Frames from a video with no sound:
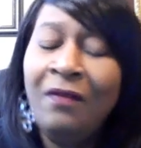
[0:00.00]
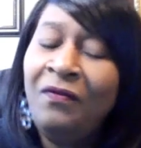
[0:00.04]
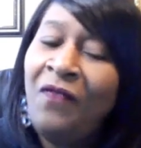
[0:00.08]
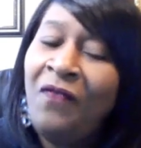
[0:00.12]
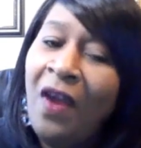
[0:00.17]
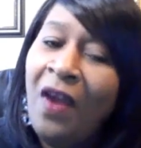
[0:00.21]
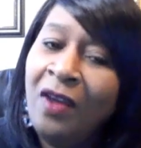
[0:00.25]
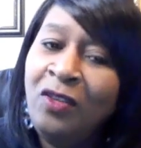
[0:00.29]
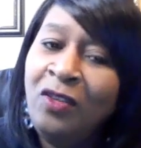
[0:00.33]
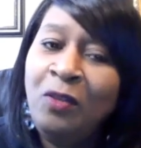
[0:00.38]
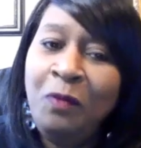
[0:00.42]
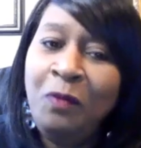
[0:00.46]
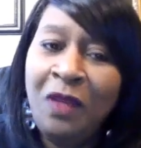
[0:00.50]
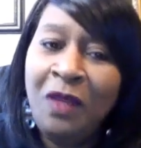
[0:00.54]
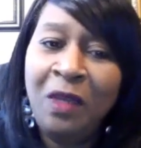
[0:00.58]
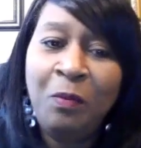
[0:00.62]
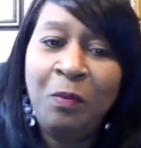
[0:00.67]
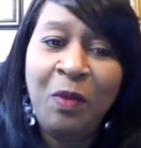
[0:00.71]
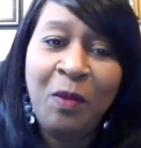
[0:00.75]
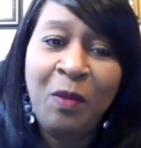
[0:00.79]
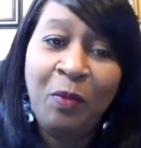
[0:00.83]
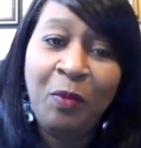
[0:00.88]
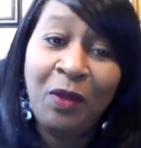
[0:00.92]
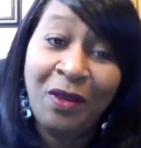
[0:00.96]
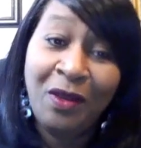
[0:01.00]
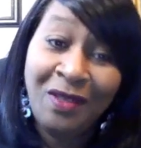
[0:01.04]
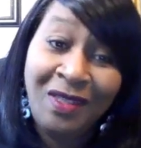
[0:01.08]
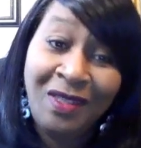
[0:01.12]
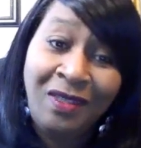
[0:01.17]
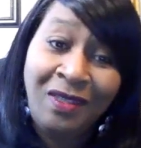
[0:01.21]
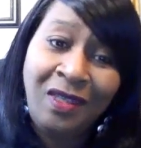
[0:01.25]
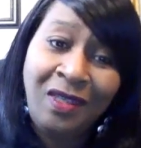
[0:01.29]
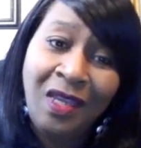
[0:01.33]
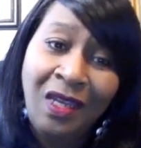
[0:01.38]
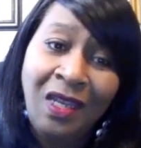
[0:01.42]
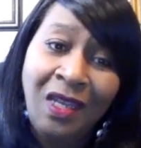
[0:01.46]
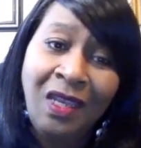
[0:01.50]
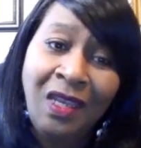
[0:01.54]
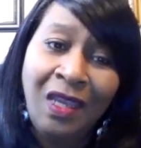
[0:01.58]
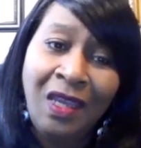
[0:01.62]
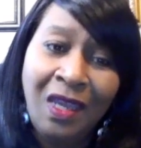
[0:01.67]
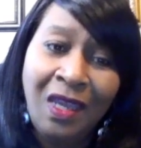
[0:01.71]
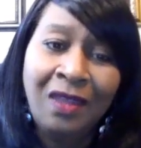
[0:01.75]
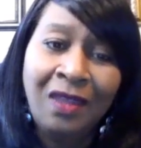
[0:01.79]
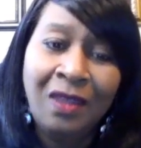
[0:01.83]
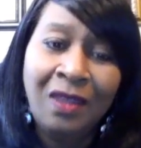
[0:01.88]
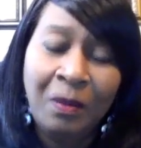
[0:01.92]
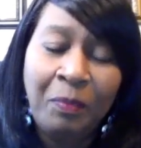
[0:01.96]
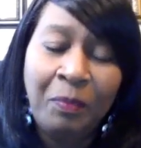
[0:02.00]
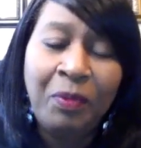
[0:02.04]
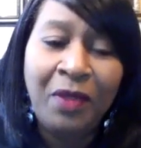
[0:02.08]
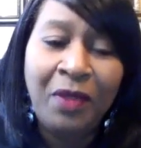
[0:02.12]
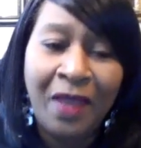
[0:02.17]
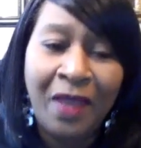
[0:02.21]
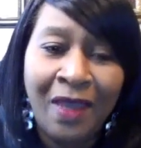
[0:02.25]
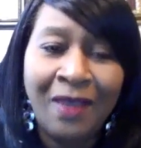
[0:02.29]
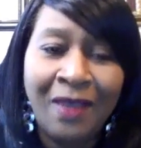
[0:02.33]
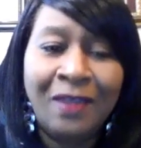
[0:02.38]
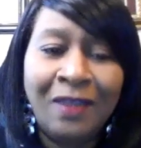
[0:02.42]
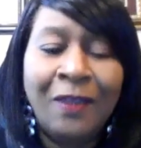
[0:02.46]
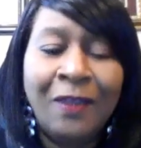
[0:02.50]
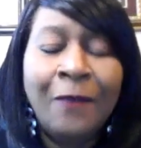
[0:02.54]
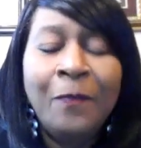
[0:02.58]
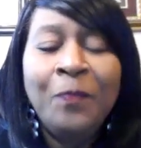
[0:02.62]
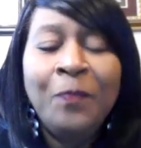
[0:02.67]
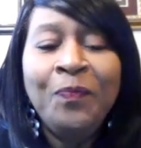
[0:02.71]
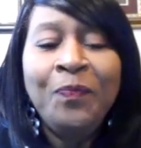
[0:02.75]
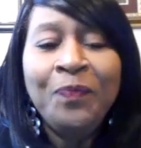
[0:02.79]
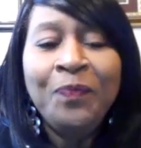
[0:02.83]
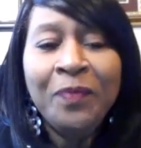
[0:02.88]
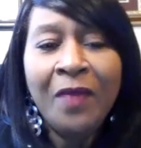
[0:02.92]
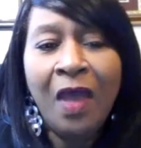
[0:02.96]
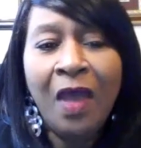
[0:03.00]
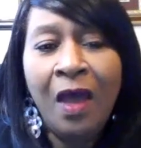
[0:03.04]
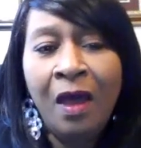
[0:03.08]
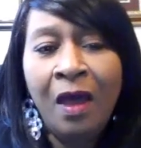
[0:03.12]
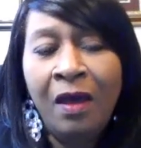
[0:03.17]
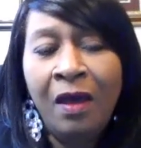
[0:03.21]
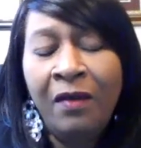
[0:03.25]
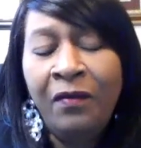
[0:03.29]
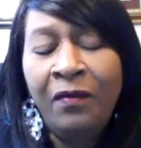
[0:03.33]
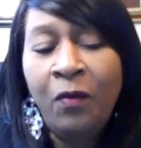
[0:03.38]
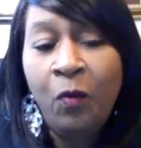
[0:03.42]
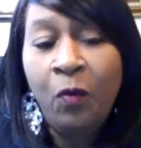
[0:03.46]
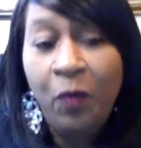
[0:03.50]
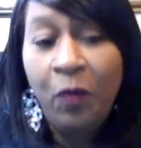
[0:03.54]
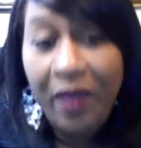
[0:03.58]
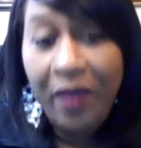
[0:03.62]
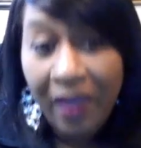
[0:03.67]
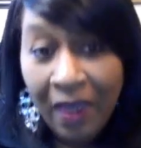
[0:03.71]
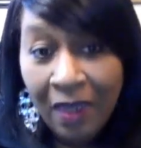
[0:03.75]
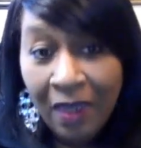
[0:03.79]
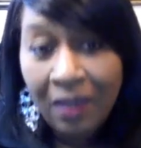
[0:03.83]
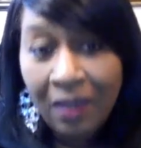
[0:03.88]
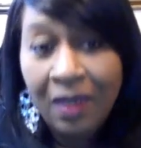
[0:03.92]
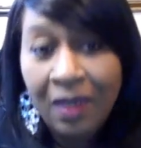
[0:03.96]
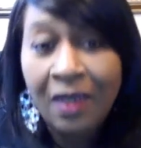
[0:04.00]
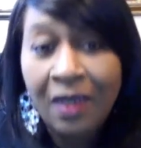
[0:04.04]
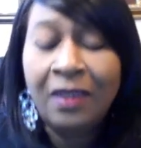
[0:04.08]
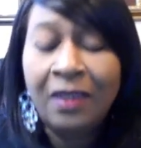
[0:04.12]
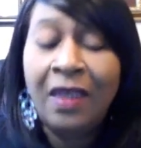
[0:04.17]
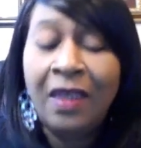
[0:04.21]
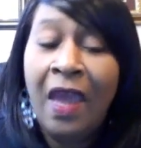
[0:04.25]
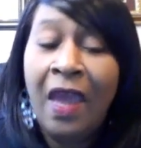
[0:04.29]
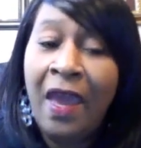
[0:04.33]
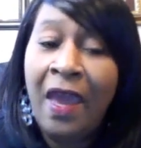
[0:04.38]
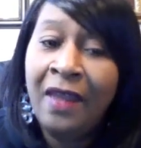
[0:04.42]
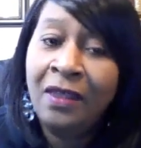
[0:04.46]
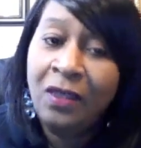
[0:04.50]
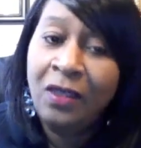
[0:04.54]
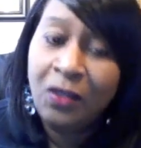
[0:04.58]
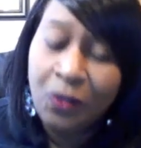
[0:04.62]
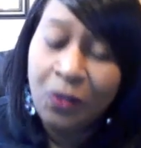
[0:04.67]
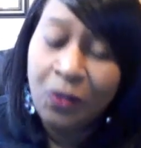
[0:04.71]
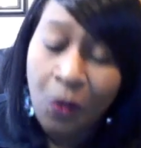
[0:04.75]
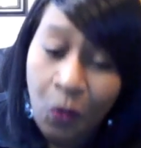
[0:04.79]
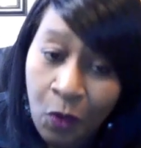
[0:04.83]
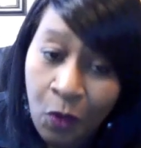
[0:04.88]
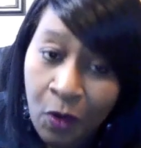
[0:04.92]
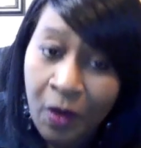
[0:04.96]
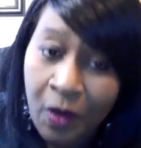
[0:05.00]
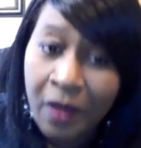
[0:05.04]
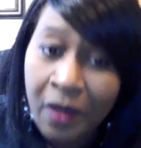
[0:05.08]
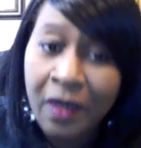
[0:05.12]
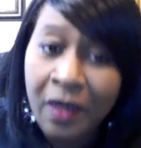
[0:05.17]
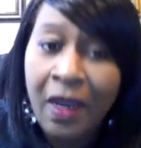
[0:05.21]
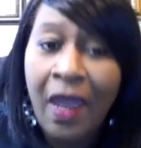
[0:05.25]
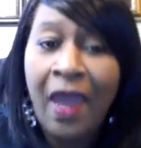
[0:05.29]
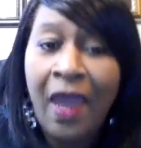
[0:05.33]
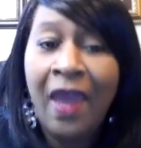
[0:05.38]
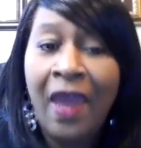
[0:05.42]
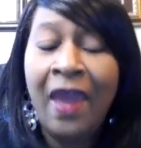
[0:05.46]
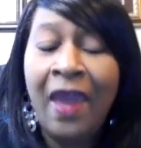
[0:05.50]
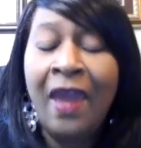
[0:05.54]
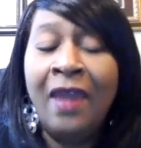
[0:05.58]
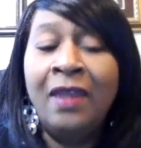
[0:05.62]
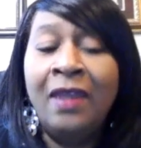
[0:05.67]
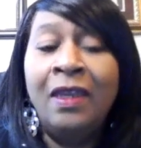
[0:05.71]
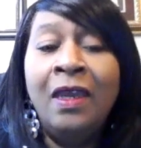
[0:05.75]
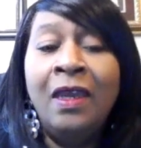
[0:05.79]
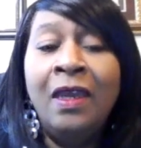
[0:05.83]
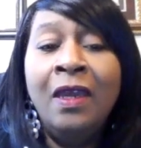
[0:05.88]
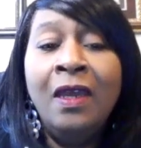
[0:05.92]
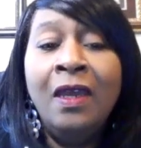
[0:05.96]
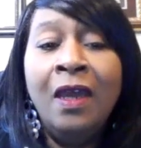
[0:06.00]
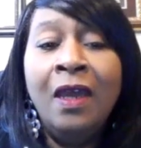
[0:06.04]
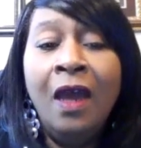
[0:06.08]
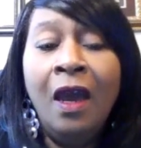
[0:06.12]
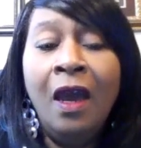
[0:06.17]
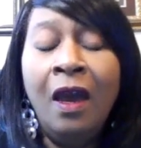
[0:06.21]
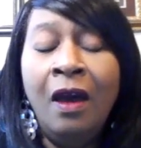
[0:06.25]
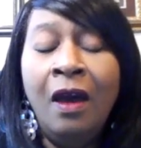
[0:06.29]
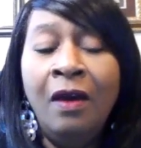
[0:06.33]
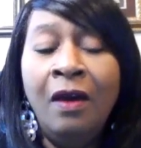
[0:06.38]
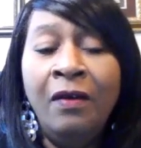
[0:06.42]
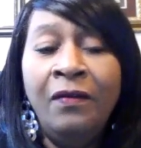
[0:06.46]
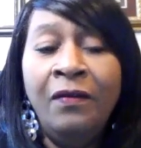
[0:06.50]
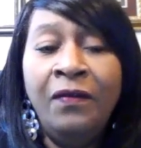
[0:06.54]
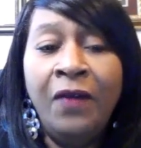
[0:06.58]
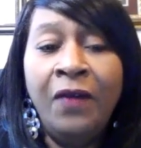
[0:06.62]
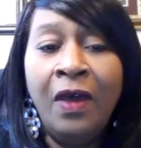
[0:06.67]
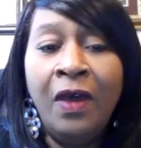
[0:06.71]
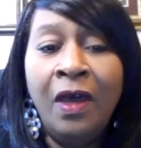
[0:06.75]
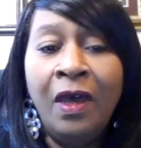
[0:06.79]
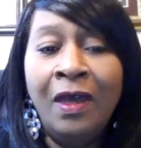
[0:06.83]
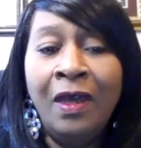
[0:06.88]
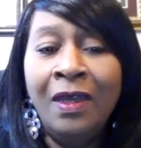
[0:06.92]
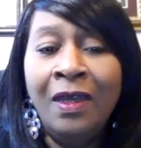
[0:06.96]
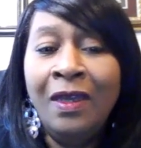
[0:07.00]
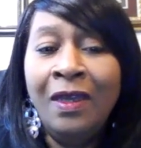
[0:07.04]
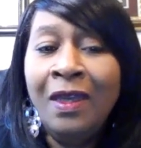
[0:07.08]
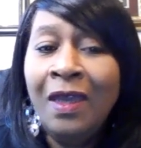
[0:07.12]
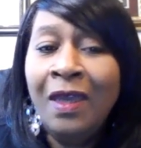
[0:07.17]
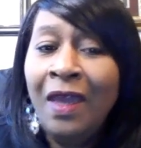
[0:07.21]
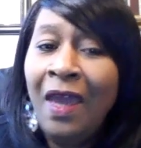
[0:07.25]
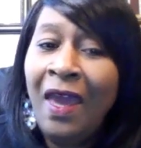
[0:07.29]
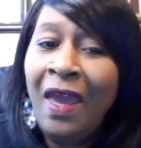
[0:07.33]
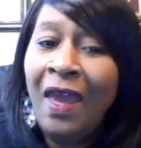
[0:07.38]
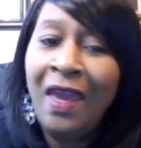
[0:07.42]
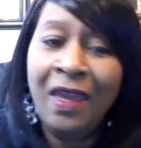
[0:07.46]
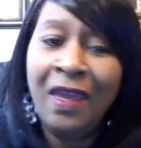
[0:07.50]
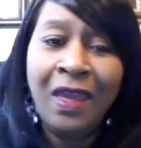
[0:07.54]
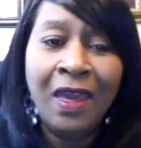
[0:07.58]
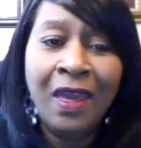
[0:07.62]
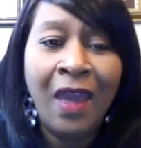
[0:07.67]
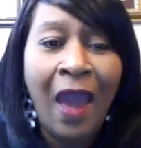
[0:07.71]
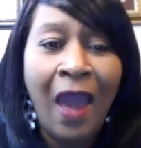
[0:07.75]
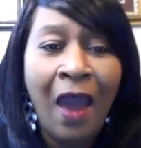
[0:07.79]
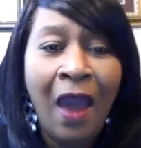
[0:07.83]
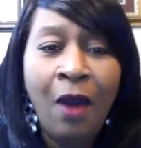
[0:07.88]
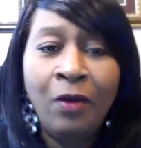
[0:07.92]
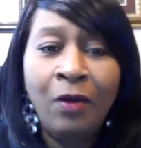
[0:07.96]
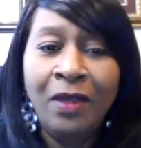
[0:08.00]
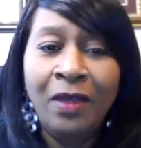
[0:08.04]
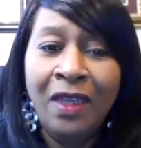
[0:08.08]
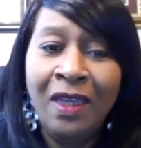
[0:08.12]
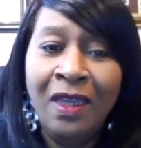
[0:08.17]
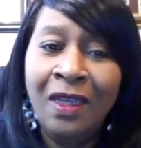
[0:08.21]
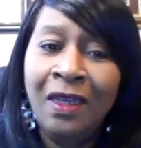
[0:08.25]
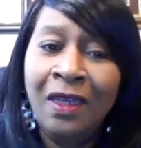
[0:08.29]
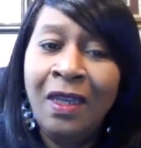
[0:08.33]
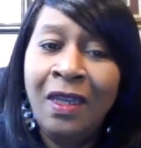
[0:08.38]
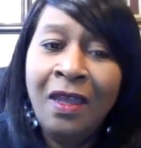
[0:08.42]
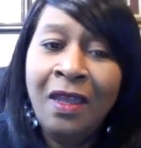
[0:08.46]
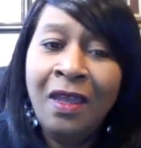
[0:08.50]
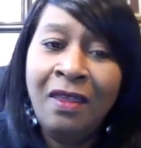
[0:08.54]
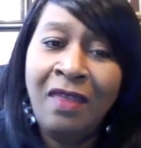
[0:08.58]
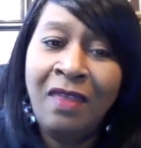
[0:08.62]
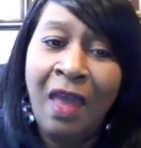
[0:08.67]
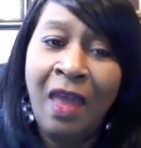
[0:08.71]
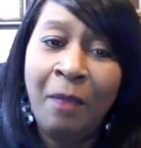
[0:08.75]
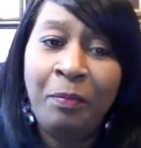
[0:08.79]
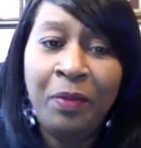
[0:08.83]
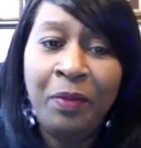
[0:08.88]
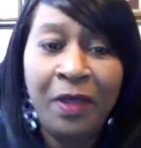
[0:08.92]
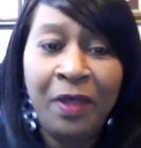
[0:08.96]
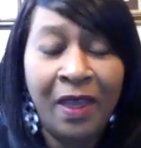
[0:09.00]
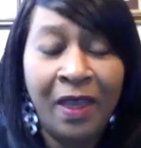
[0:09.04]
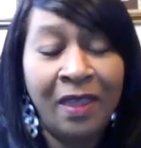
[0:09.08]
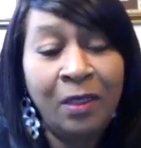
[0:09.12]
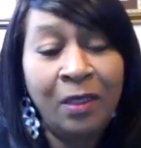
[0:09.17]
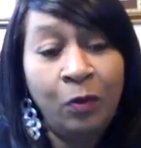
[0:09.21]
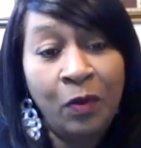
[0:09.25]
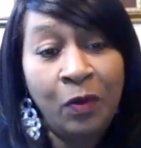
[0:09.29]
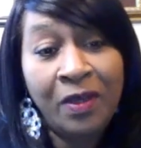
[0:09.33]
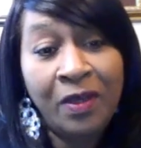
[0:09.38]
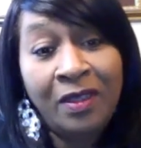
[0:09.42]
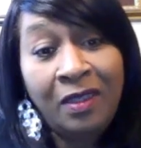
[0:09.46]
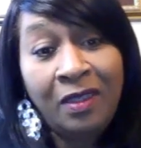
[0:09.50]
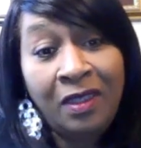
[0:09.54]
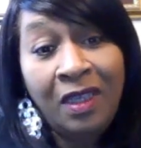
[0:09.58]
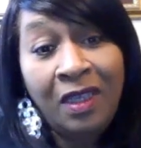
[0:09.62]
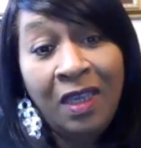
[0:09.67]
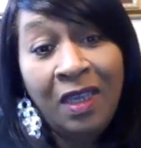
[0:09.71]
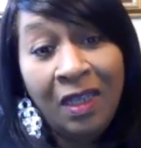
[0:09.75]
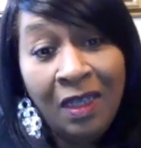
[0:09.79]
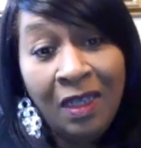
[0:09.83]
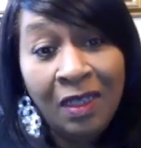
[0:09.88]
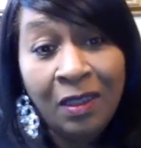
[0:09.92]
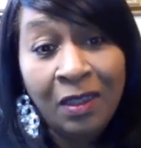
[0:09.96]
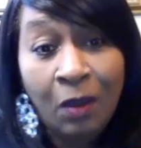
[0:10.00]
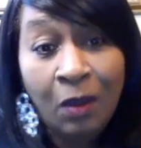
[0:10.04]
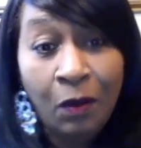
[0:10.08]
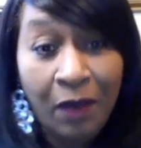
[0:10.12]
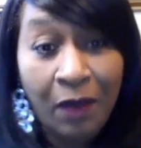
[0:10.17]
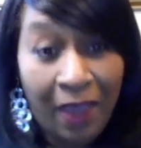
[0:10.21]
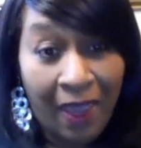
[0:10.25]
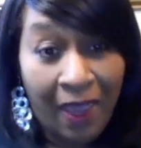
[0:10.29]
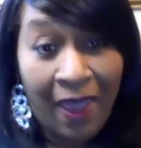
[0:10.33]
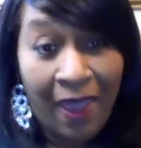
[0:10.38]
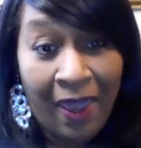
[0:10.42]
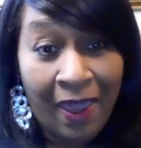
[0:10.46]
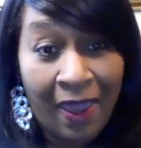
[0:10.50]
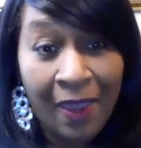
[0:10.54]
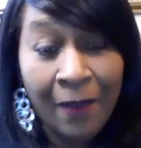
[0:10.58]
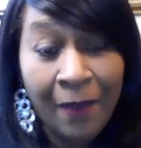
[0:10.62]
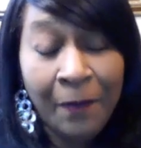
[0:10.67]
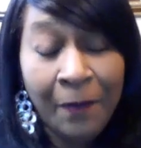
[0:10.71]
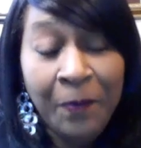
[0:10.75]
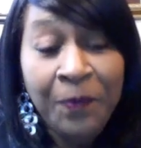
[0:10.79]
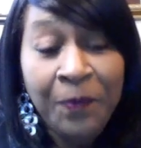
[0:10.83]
Far too many people are sitting in the place of wickedness and scorn and of hanging out in that place where sin is okay.